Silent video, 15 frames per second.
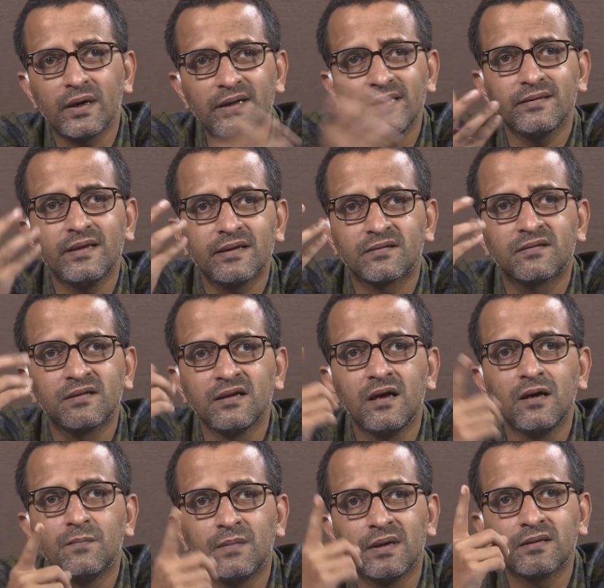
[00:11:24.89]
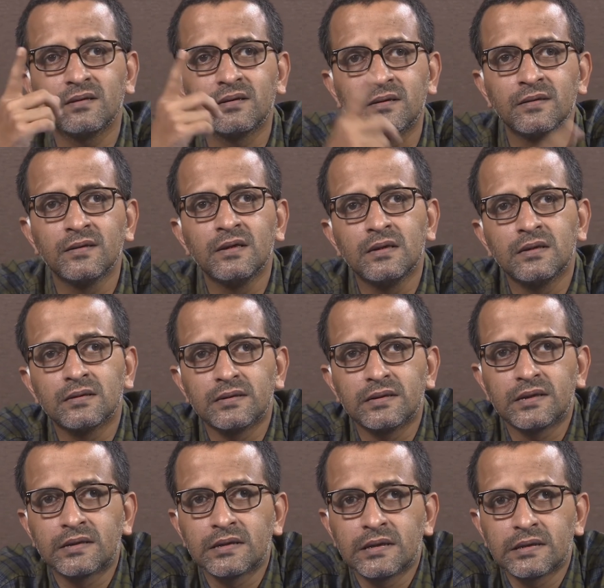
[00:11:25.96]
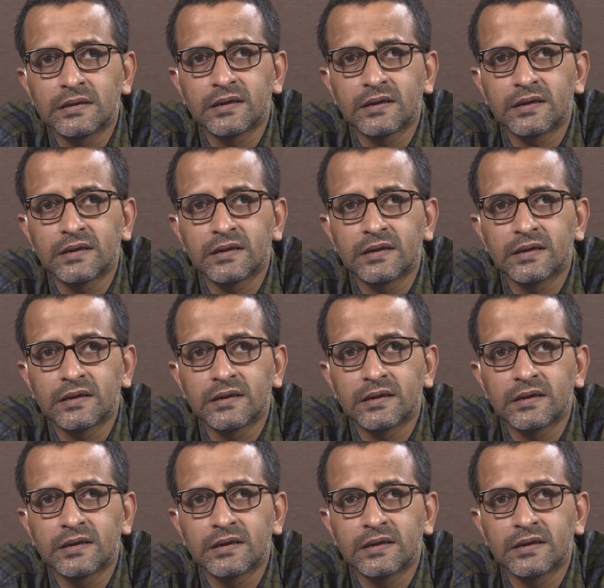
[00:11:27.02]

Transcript: what is that single method that,